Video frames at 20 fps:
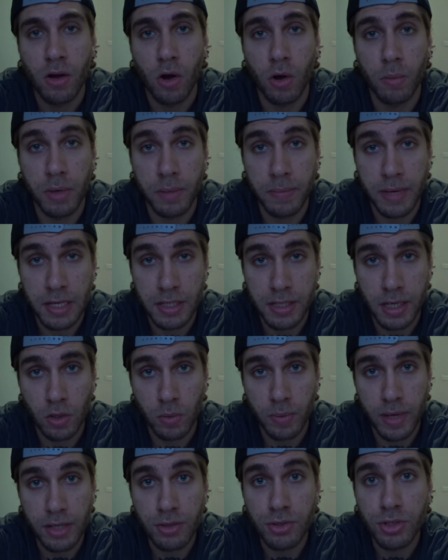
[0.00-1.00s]
on my main channel
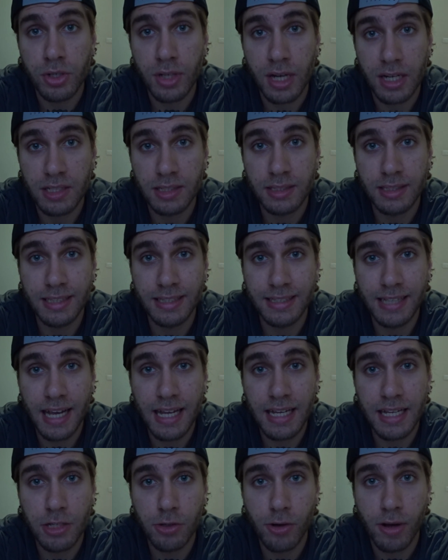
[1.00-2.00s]
page, you can actually see
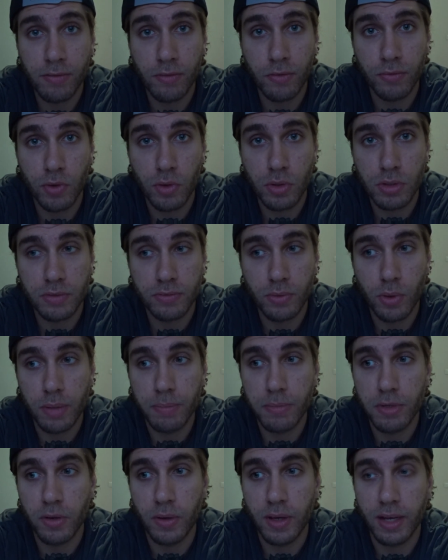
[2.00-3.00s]
daily travel vlogs of what
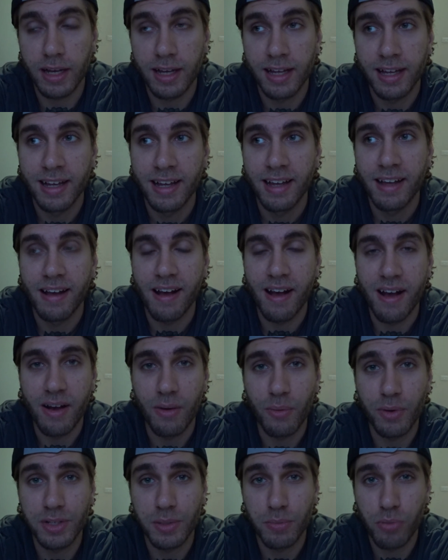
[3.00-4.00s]
I'm doing, uh,
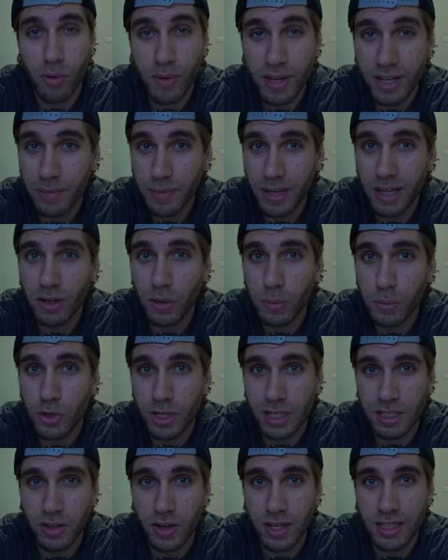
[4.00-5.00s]
which are probably going to be a lot more
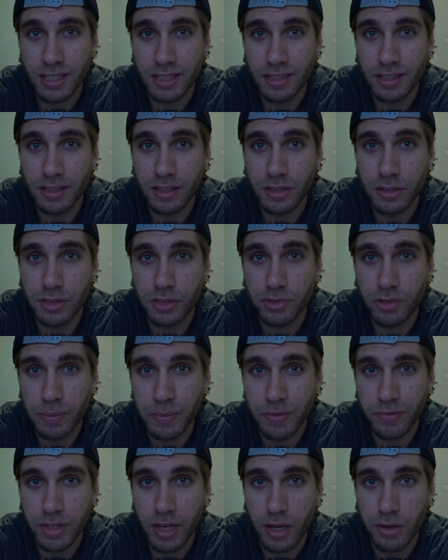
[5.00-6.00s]
exciting than the lucid
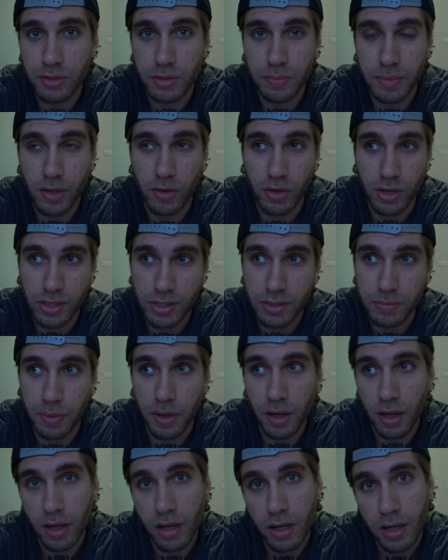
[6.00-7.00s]
dreaming videos, to be honest.
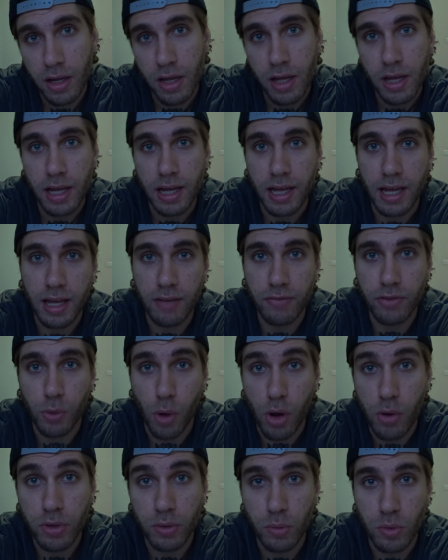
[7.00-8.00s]
But if you
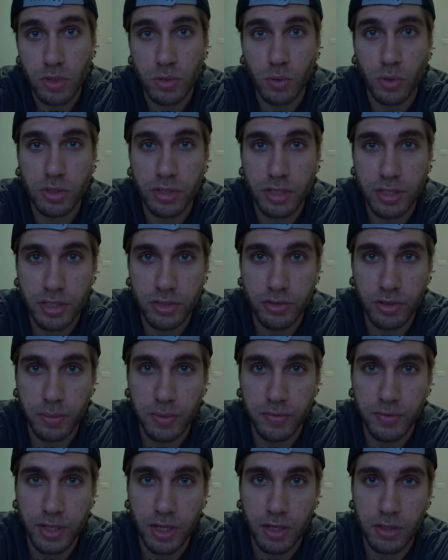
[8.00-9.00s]
only want to watch lucid
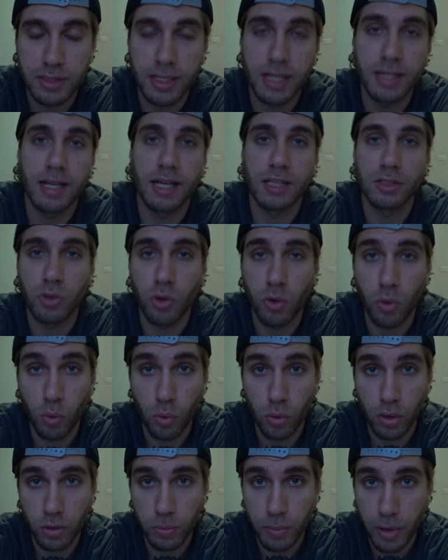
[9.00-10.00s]
dreaming videos, then that's
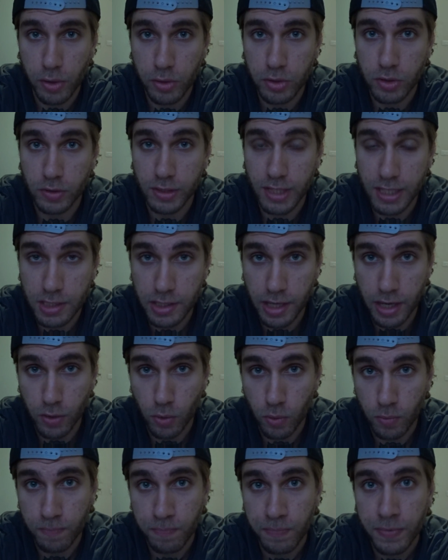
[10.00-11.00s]
all I'll post on this
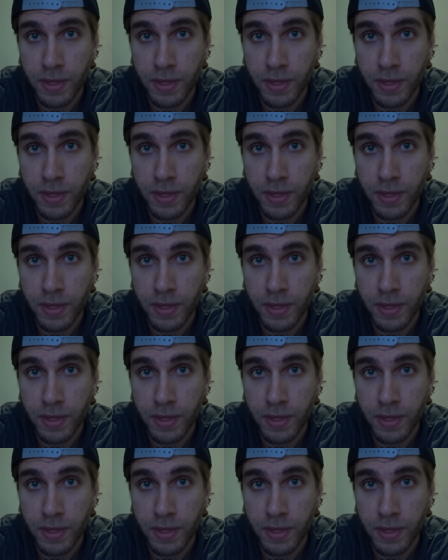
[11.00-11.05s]
channel.